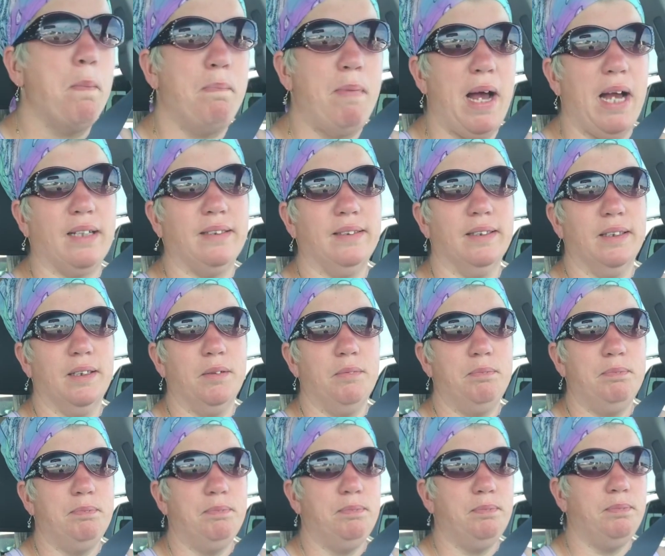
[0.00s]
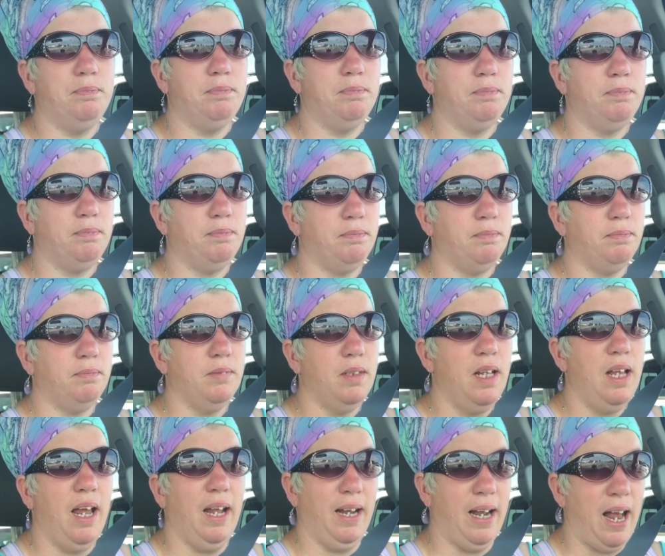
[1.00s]
Backed up.
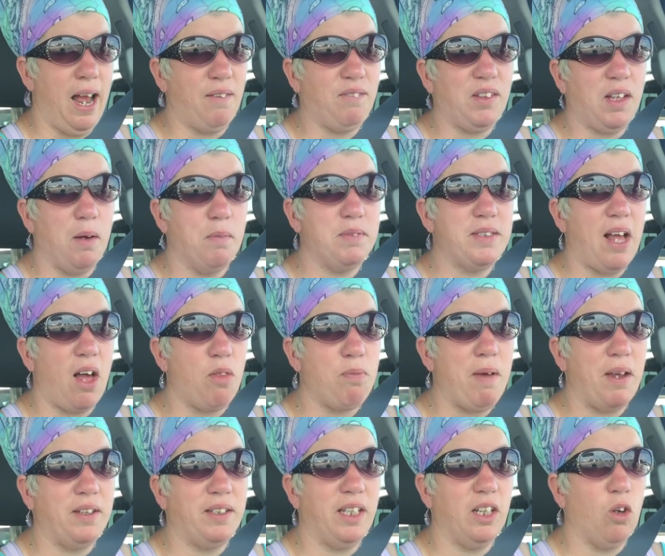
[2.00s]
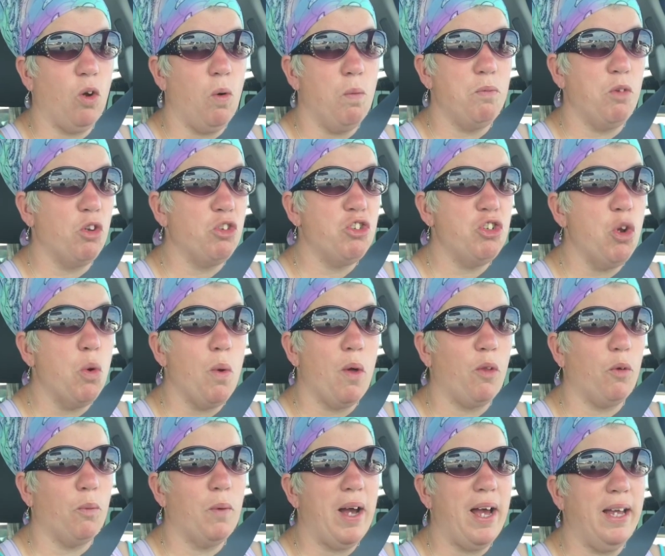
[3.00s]
And I have to come southbound to get home. There's no
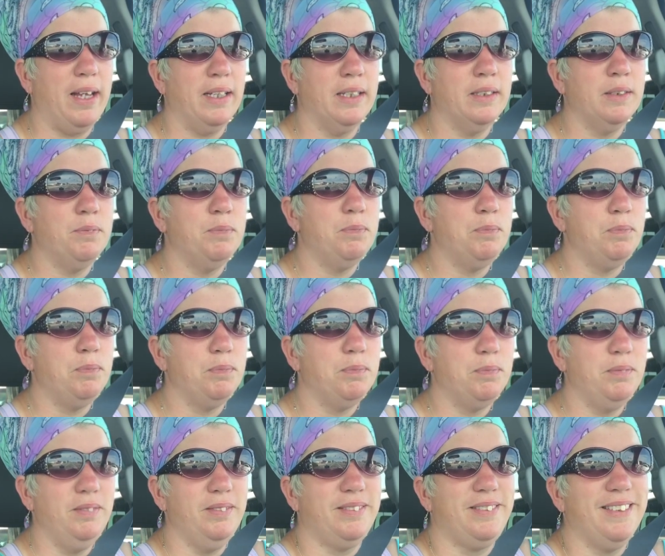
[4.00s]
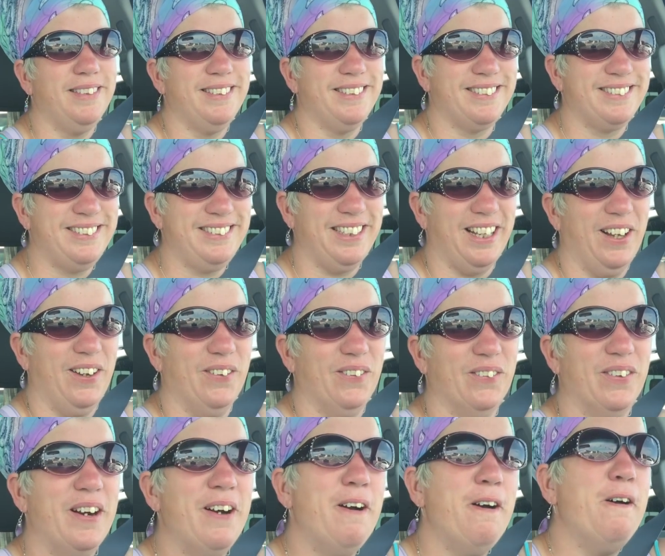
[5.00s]
other way.
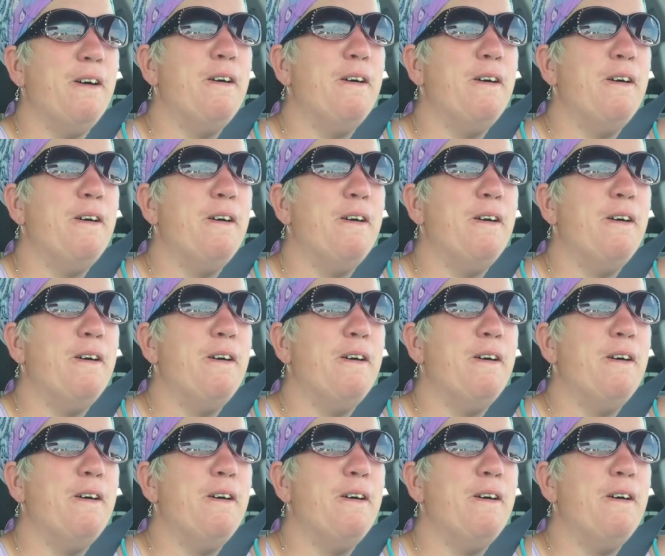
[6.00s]
So,